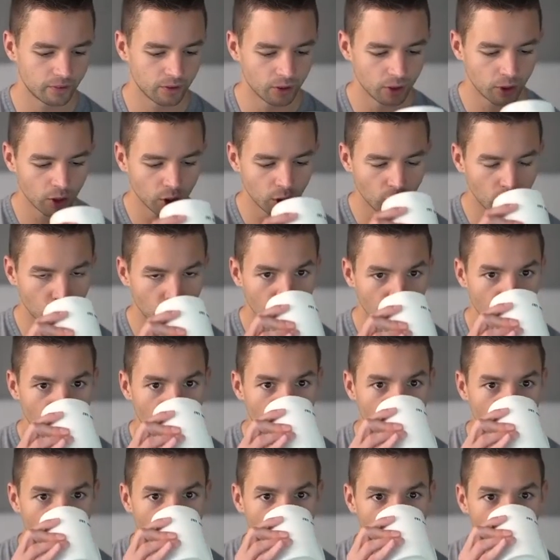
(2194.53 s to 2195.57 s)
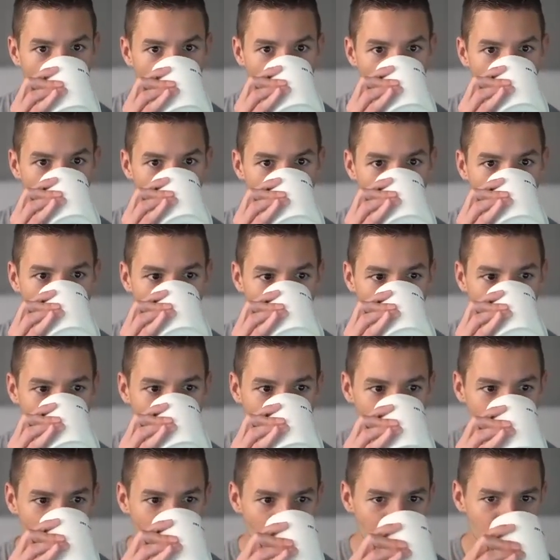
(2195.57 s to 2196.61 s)

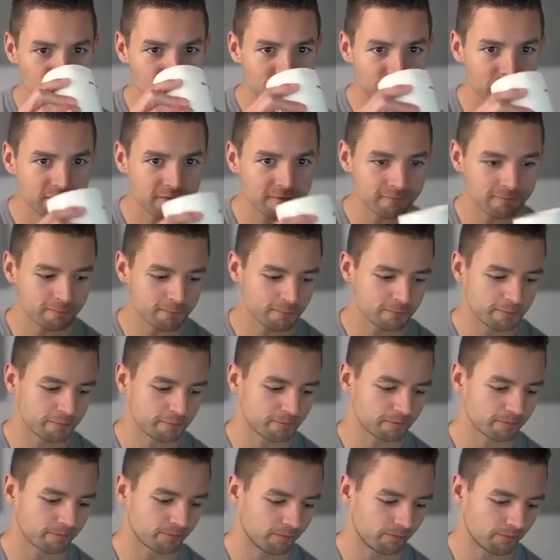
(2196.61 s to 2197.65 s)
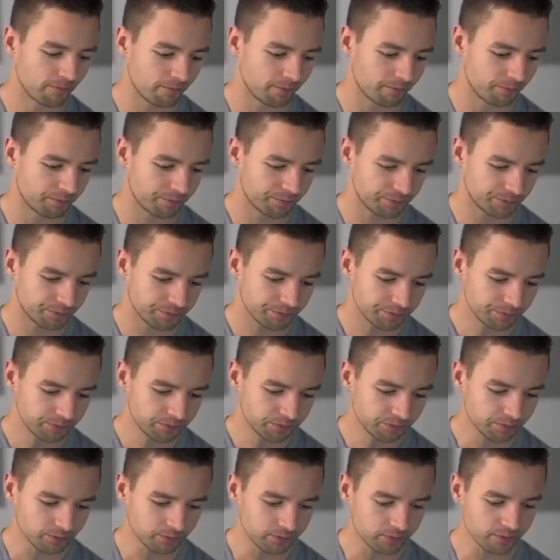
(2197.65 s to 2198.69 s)

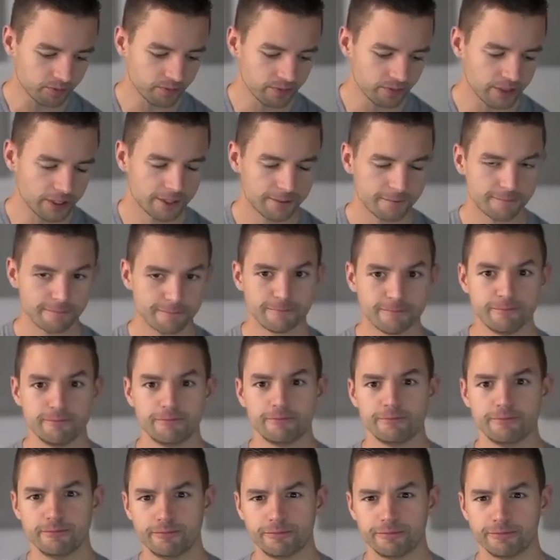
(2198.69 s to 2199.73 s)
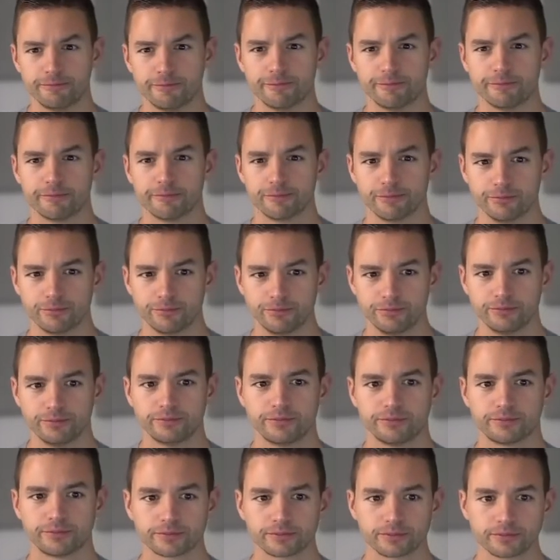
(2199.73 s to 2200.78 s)

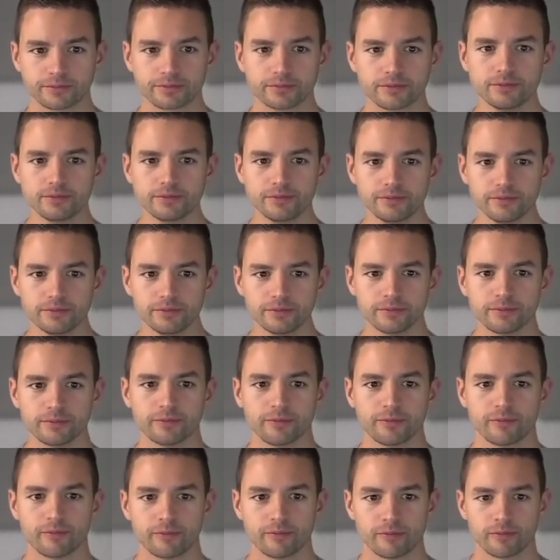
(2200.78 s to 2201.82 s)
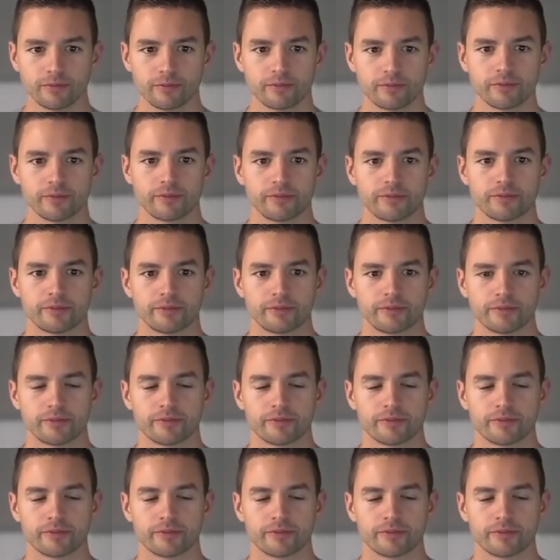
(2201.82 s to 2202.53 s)
The person shown says nothing.